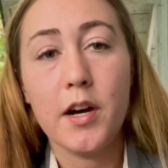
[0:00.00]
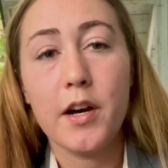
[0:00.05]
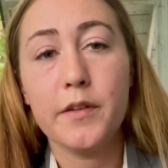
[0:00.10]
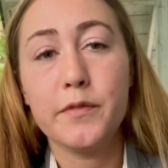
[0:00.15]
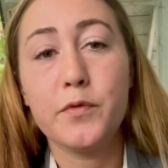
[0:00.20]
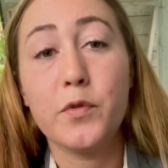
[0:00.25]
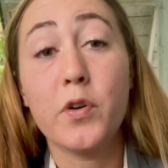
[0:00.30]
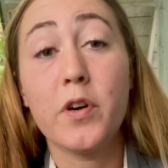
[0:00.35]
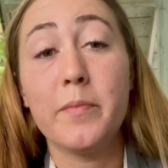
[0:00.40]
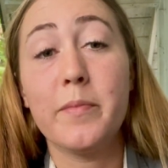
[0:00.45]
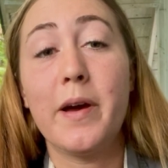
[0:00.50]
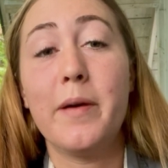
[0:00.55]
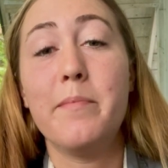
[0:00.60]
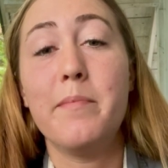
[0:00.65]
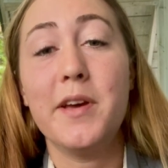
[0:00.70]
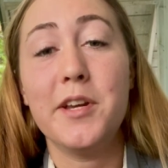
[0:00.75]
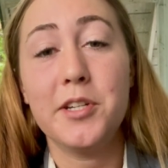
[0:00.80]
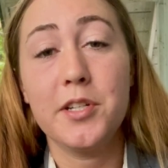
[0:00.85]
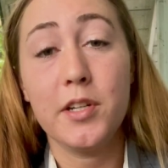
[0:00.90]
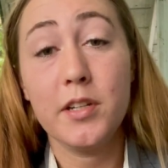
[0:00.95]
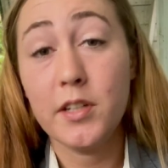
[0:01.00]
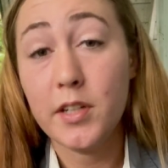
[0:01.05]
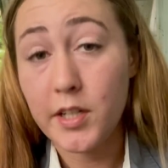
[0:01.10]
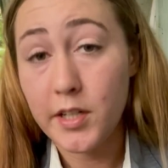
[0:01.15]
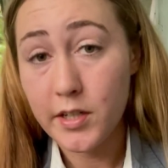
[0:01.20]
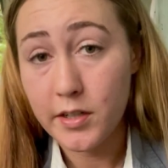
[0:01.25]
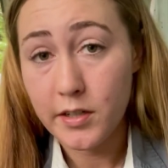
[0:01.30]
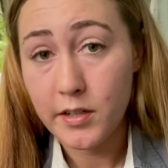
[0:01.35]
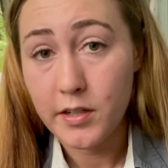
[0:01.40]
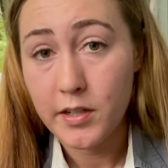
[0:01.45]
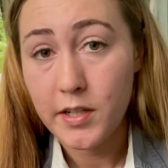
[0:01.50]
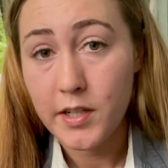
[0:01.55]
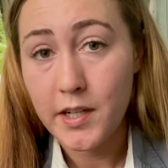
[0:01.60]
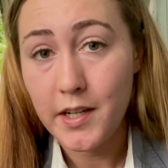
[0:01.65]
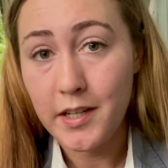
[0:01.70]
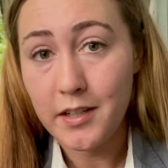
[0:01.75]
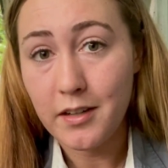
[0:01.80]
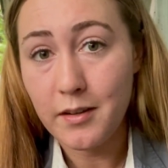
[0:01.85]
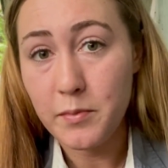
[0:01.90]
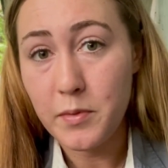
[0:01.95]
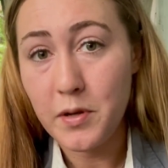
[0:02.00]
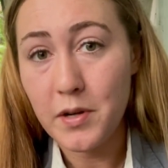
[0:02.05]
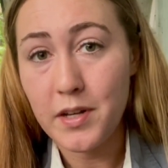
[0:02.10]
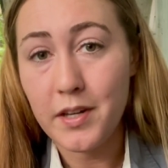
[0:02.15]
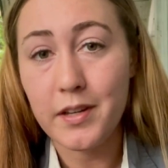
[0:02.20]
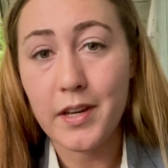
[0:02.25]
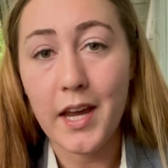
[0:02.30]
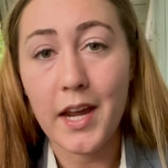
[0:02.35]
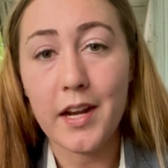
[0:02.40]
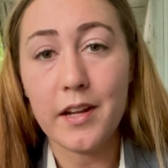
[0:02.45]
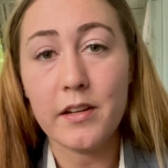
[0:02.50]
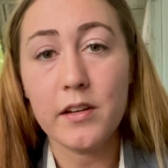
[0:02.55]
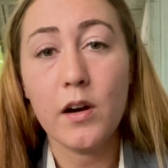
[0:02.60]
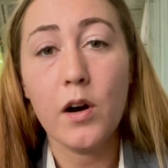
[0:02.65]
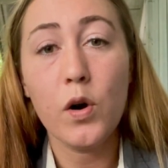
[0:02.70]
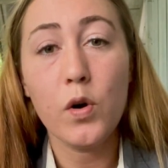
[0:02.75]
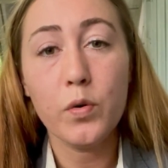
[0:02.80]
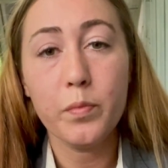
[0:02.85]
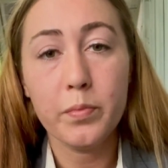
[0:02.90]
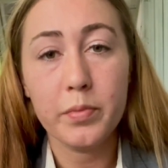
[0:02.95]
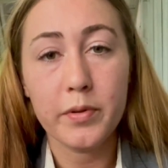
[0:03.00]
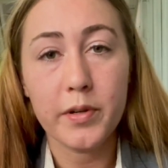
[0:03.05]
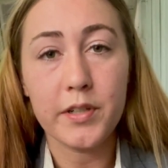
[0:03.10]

for my mission here in communicating hope